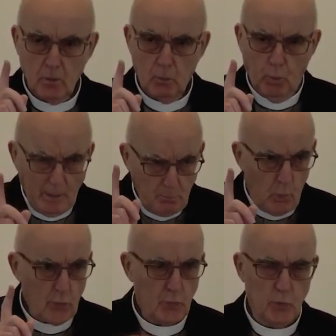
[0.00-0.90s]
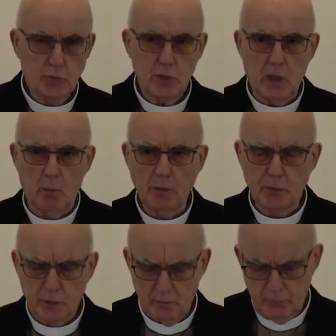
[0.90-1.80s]
One more note I want
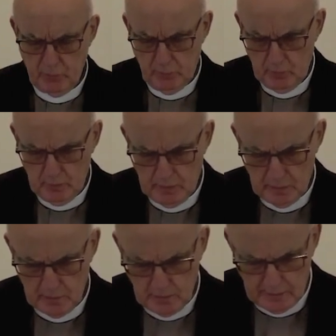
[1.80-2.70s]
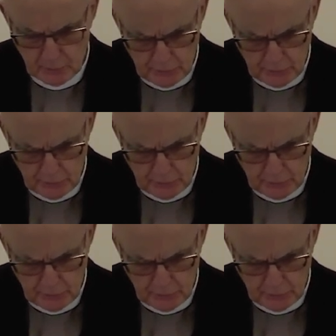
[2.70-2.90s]
to give you in